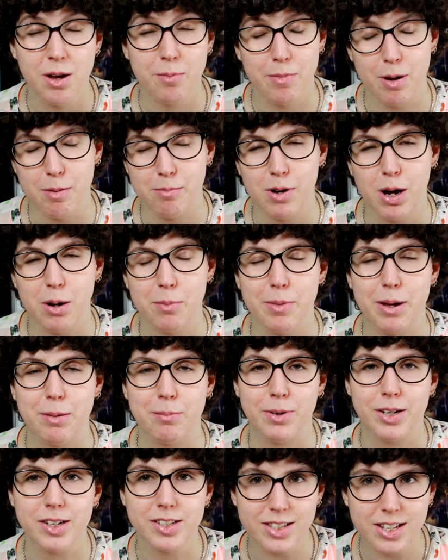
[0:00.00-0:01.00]
my mum
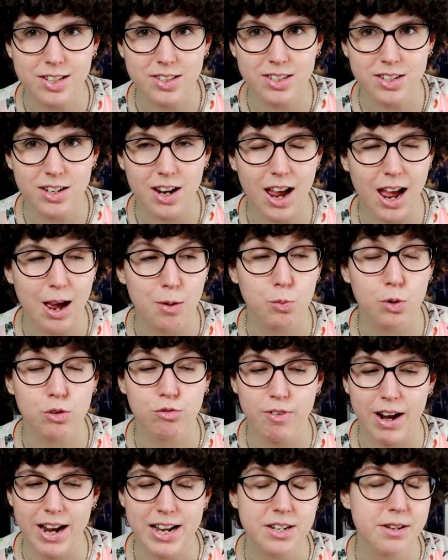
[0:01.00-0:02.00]
and my sister, and were
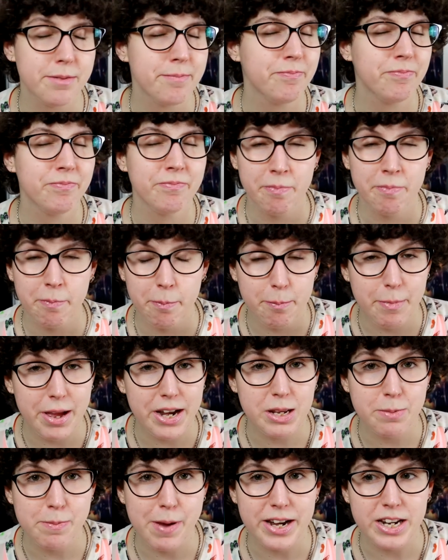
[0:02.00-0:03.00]
read
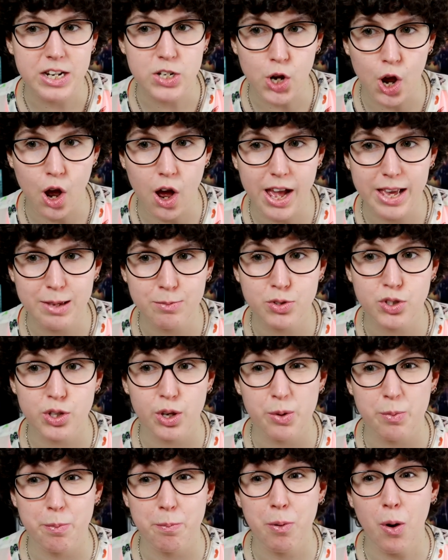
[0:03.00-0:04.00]
many, many times,
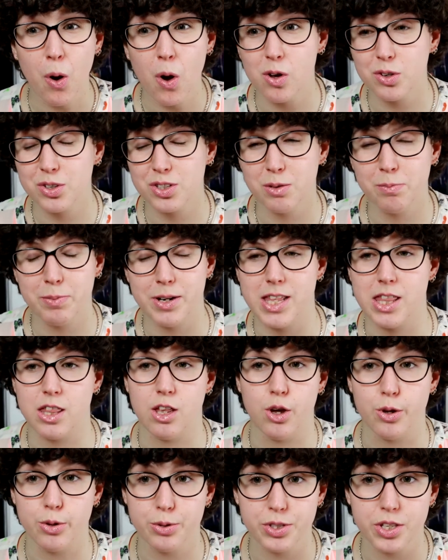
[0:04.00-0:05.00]
so possibly
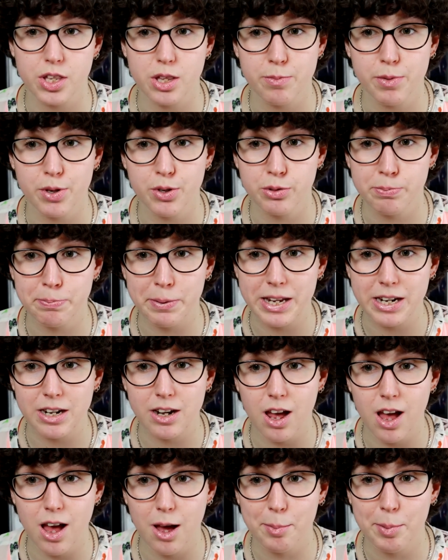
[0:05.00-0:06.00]
those are the most
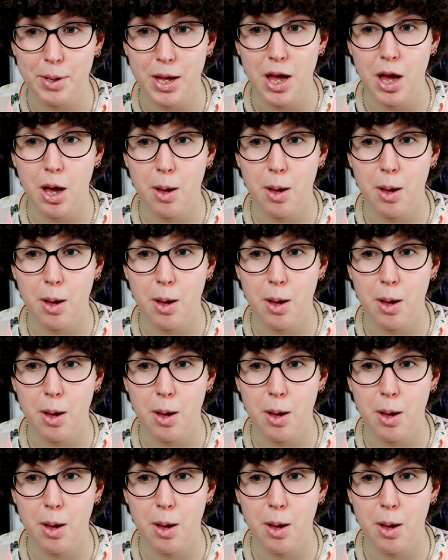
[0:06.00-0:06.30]
beaten up.